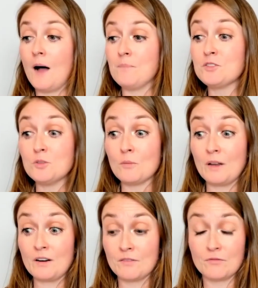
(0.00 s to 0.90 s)
do a
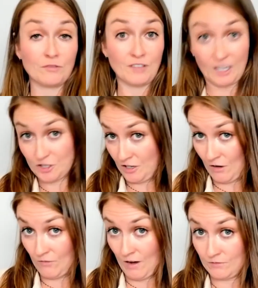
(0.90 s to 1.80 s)
bit of reflection
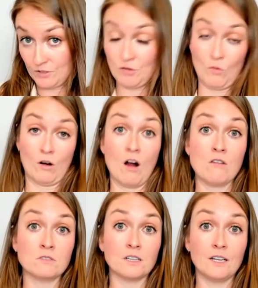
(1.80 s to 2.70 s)
around your
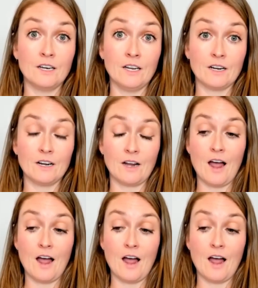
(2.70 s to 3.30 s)
own clinic